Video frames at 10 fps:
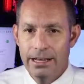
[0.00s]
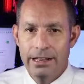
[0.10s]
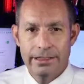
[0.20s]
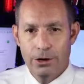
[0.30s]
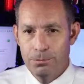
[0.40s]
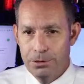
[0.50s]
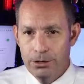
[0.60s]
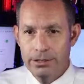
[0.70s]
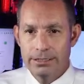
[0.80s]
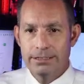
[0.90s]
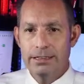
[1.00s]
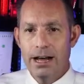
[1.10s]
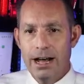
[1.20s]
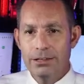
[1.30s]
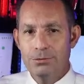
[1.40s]
therapeutics in the
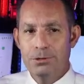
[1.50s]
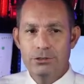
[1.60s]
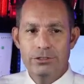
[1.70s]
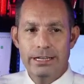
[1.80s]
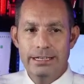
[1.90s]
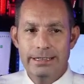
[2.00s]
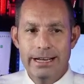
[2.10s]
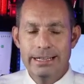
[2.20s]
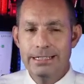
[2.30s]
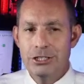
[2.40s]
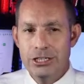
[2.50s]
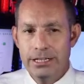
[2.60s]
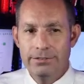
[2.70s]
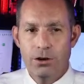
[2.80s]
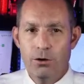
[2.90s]
hospital setting that can
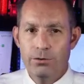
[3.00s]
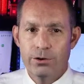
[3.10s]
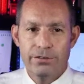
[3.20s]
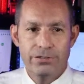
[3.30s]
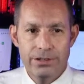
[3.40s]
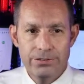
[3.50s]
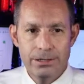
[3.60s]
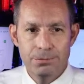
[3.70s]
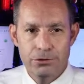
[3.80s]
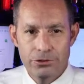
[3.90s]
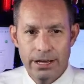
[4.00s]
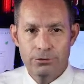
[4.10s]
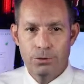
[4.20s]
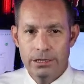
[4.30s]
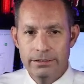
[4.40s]
achieve over a 50%
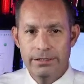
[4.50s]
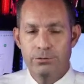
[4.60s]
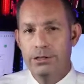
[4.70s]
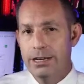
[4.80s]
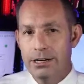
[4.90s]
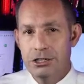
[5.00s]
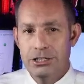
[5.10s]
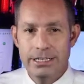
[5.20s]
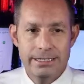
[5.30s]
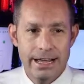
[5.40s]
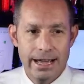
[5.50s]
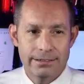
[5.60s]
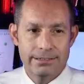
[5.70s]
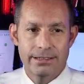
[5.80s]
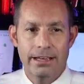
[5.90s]
relative reduction in
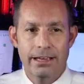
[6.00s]
deaths.